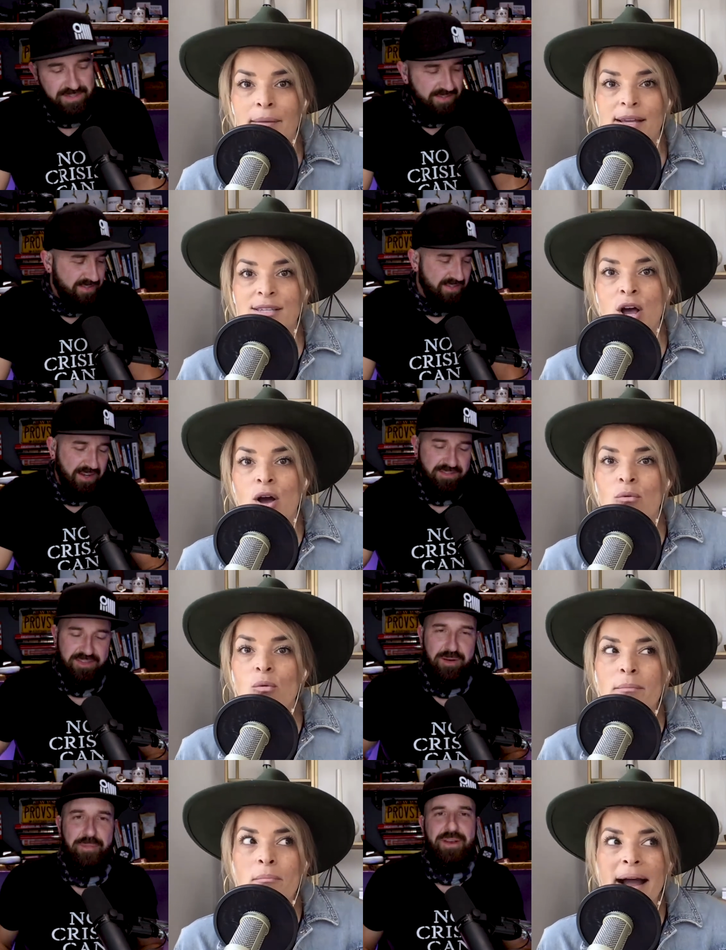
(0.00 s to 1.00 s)
Speaker 1: 60 is. Sixty seconds
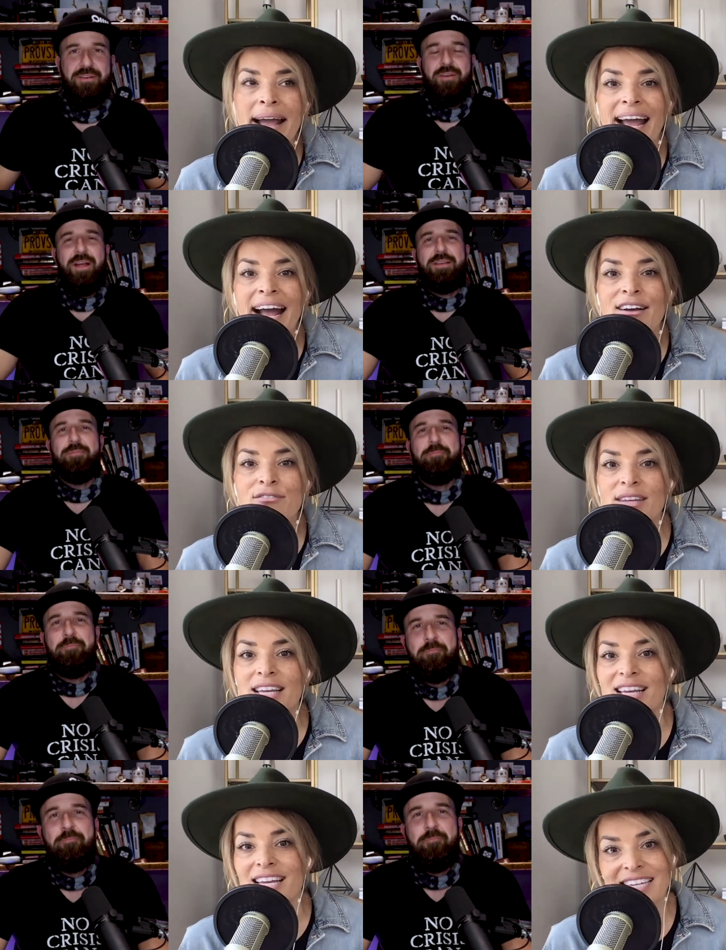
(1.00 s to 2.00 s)
but we in a minute, might right. have
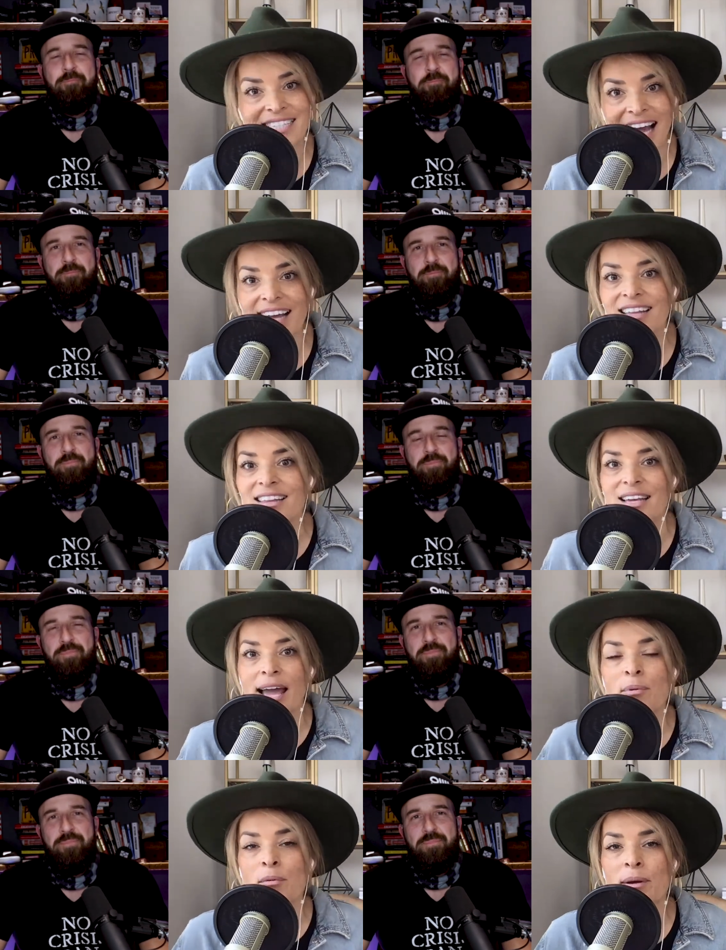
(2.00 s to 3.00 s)
exactly,
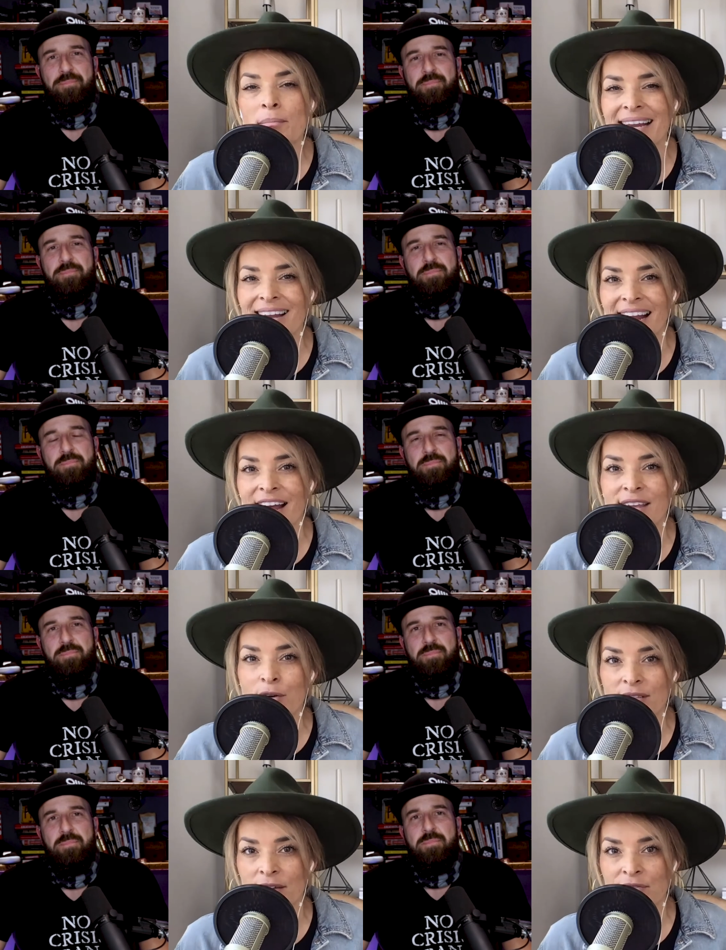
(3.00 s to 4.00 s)
but we might not have
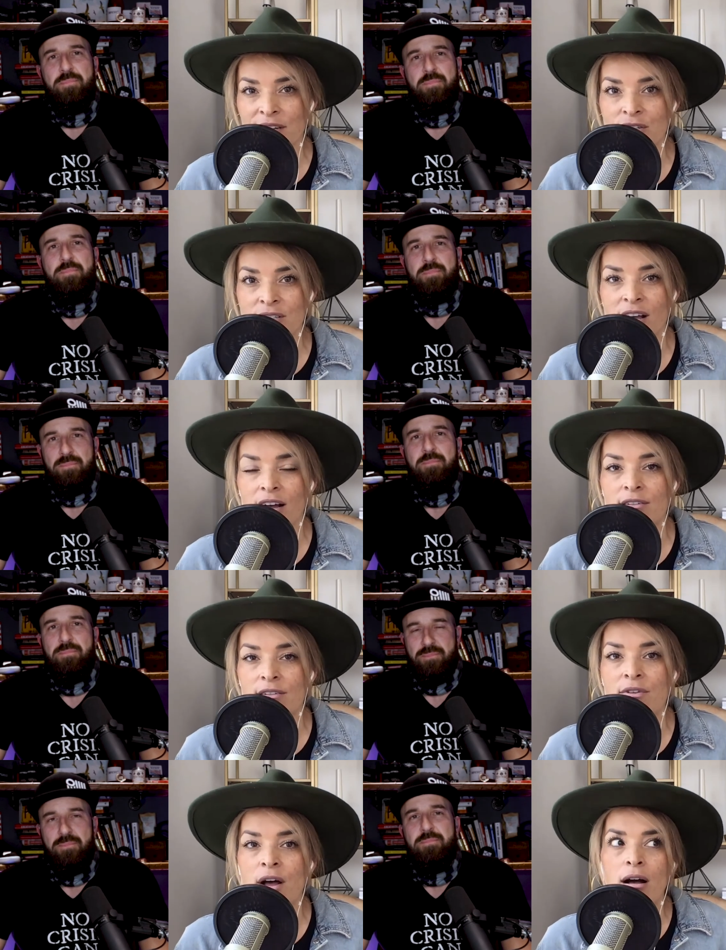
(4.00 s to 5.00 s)
equal definitions
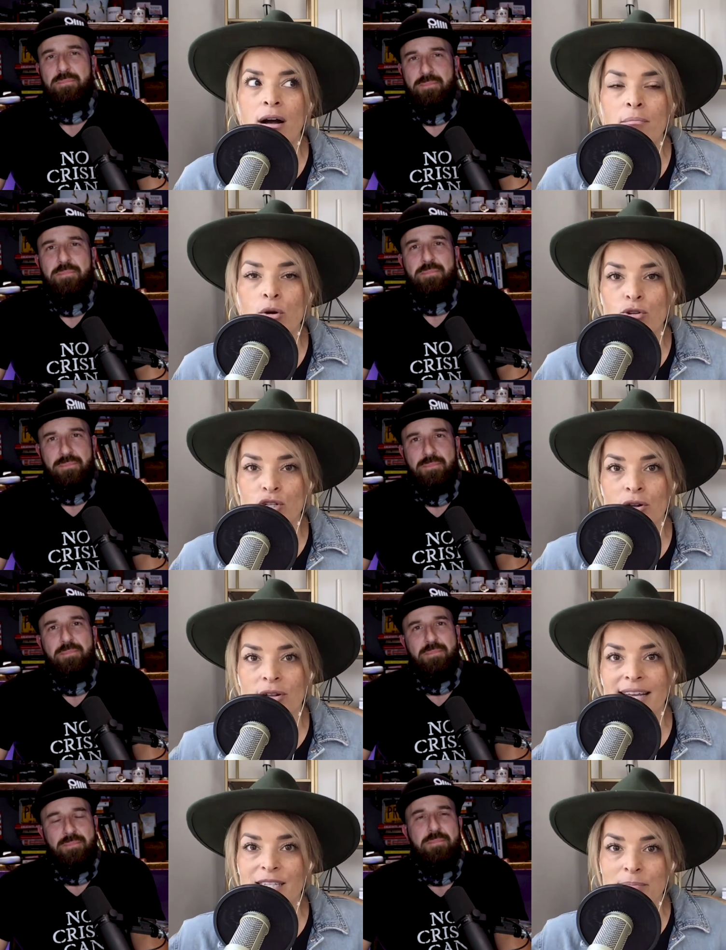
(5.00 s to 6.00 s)
of emotional
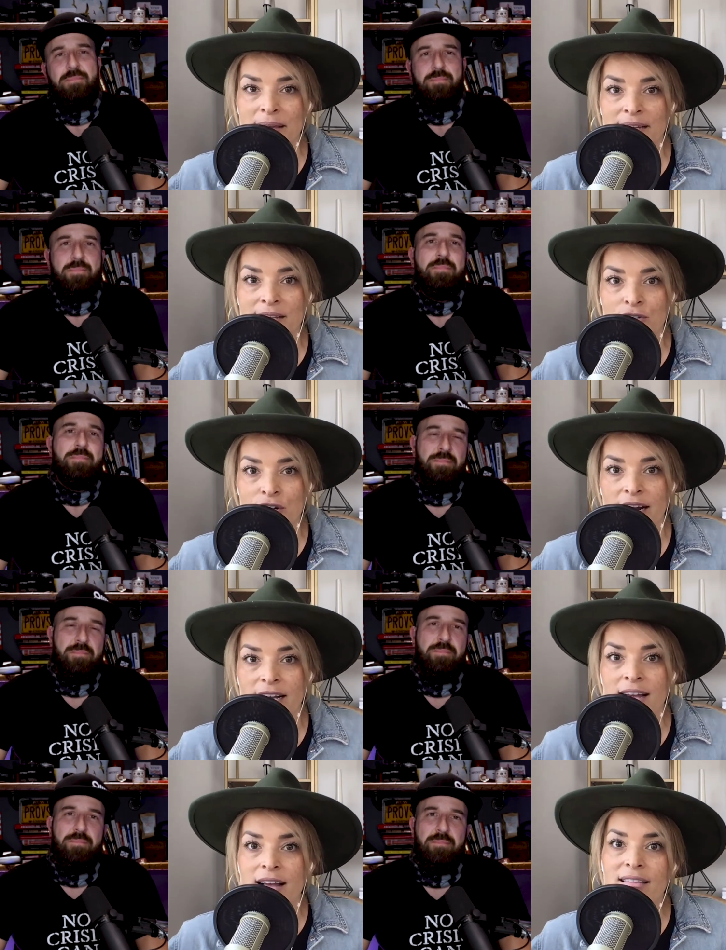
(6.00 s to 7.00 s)
expenditure.
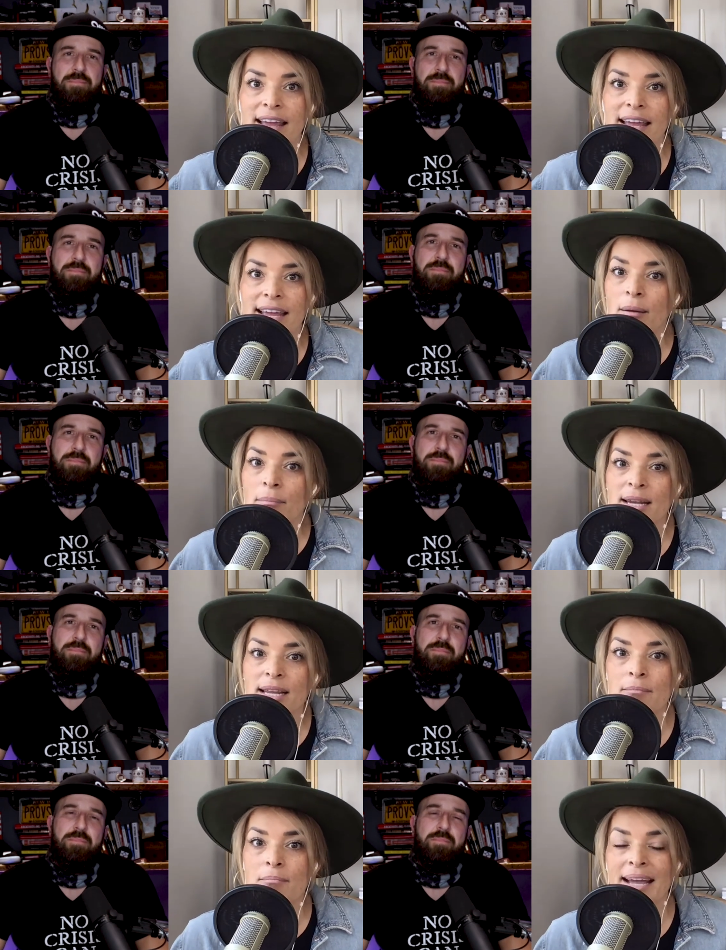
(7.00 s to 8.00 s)
Mm-hmm. Like
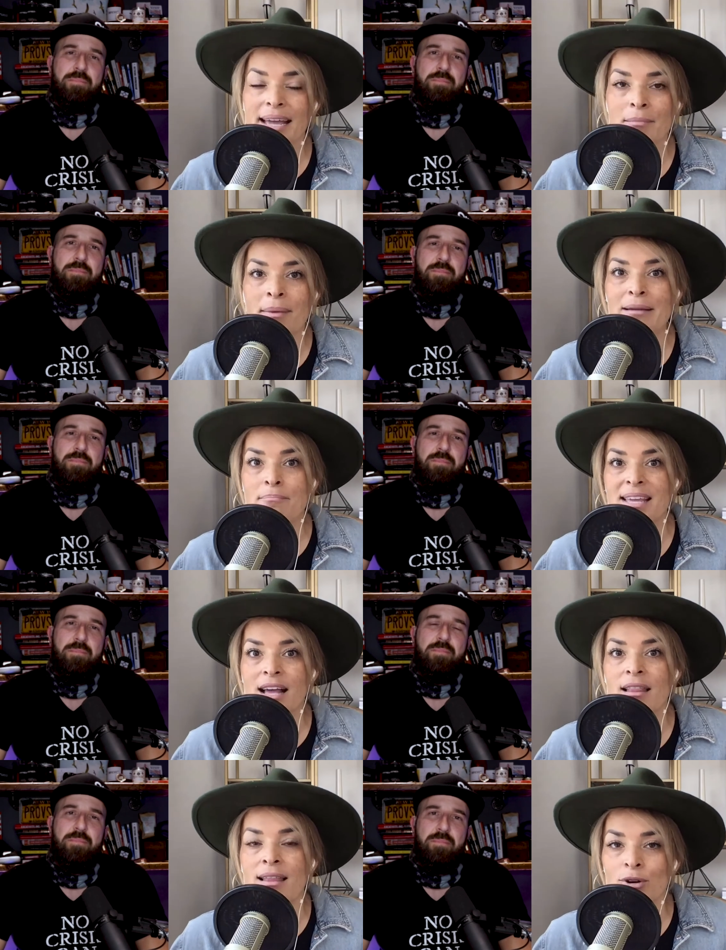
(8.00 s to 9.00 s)
somebody might it might
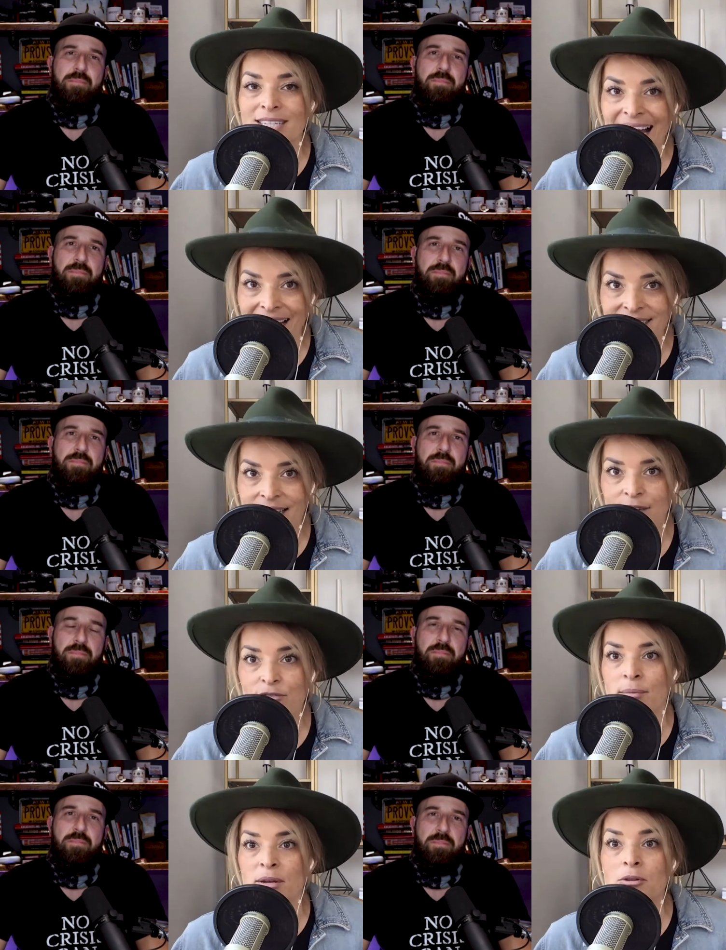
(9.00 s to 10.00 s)
be a lot more taxing for
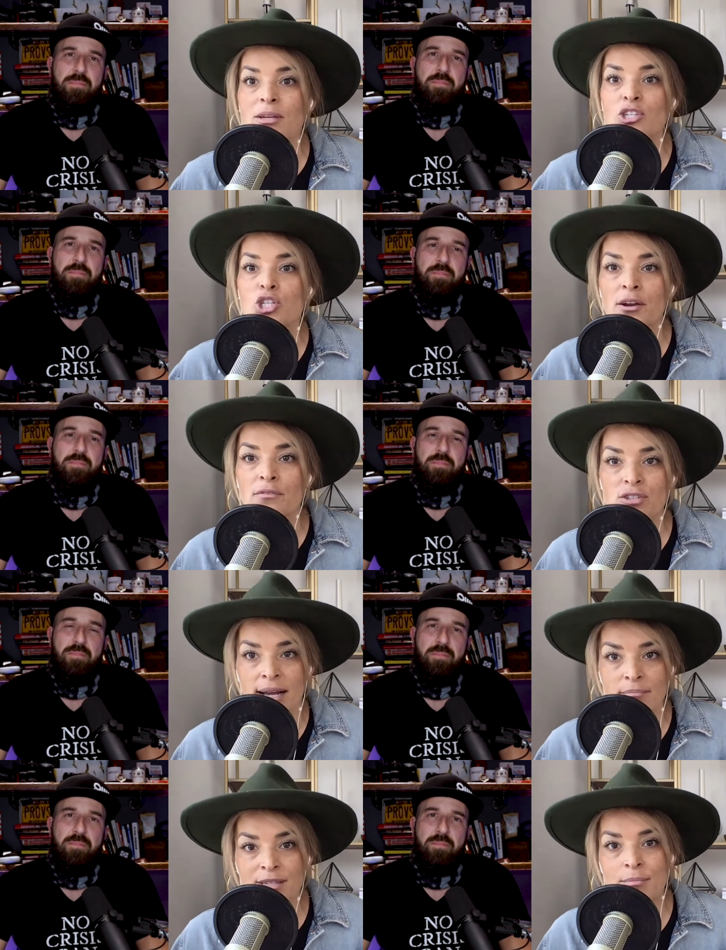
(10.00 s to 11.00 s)
somebody to be sharing of their
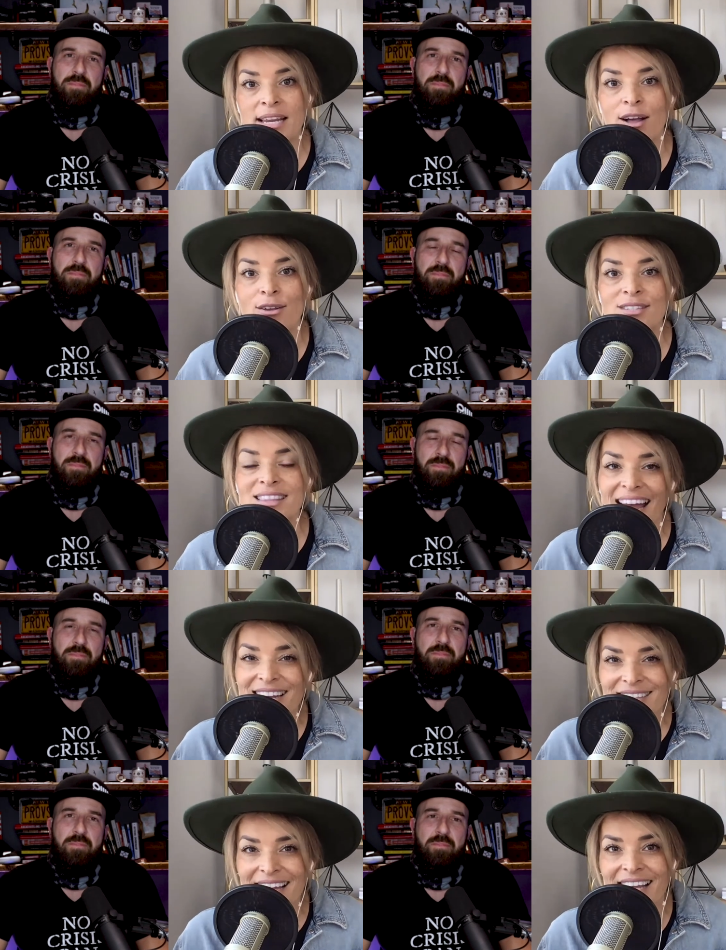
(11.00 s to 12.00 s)
time to somebody else.
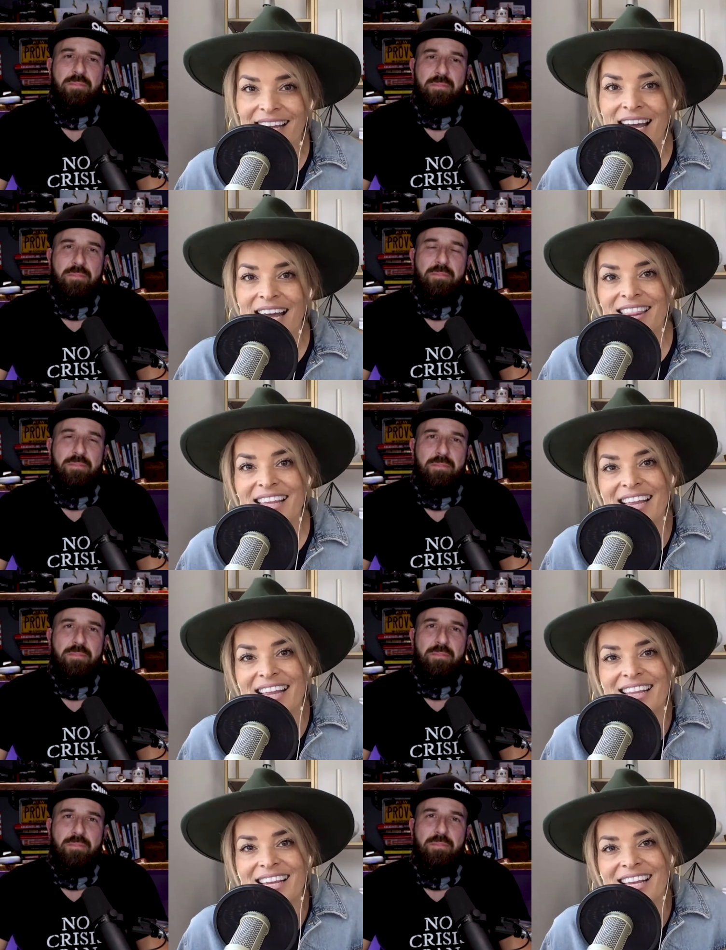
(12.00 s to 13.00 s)
That's mm-hmm. like the
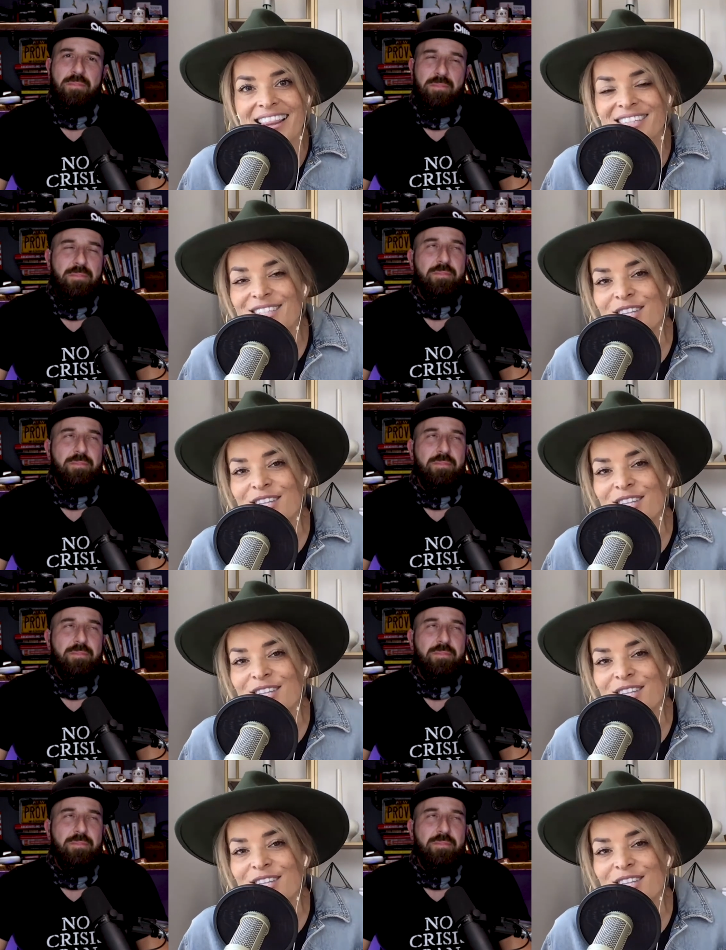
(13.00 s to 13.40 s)
that's